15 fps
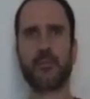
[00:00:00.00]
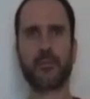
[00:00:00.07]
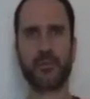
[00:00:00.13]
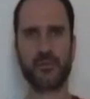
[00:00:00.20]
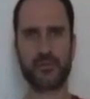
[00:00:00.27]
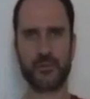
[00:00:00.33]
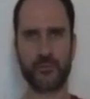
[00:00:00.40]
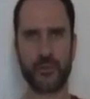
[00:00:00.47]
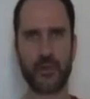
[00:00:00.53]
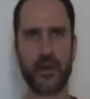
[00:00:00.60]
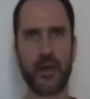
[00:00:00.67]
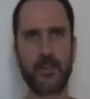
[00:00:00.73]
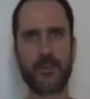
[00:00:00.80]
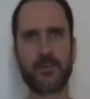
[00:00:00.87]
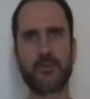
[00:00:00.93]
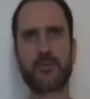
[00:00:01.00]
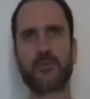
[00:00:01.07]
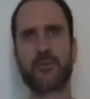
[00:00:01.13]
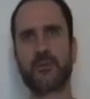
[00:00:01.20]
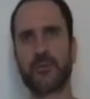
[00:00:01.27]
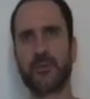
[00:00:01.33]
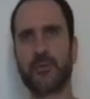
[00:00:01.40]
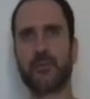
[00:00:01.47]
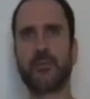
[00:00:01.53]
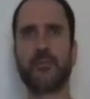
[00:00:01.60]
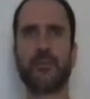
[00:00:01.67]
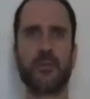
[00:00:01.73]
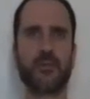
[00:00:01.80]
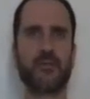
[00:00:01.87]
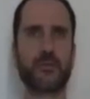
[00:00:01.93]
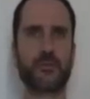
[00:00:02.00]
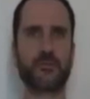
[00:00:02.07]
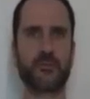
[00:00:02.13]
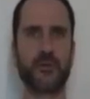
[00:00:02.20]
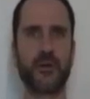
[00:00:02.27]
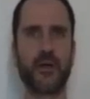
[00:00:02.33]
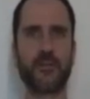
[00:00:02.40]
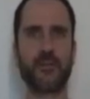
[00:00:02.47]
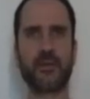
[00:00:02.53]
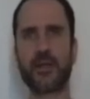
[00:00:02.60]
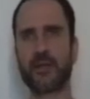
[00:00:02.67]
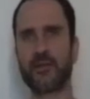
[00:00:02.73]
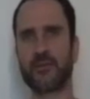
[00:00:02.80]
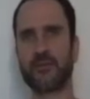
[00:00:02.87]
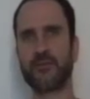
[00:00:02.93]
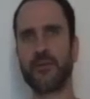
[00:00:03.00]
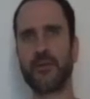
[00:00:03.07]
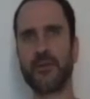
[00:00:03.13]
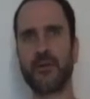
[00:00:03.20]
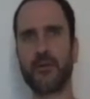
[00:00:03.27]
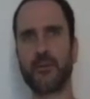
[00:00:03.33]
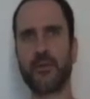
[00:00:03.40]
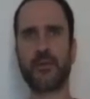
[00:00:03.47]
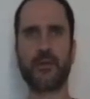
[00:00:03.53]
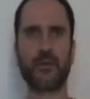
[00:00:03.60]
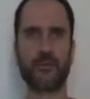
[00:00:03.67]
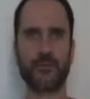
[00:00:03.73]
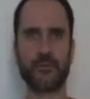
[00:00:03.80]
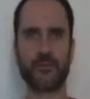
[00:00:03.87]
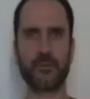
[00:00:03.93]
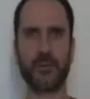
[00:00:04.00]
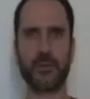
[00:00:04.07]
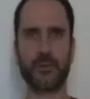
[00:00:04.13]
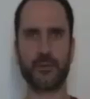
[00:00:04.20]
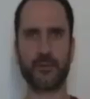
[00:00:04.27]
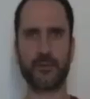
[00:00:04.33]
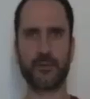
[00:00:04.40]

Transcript: Please leave your comments. Please subscribe and like this video, and thank you for tuning in.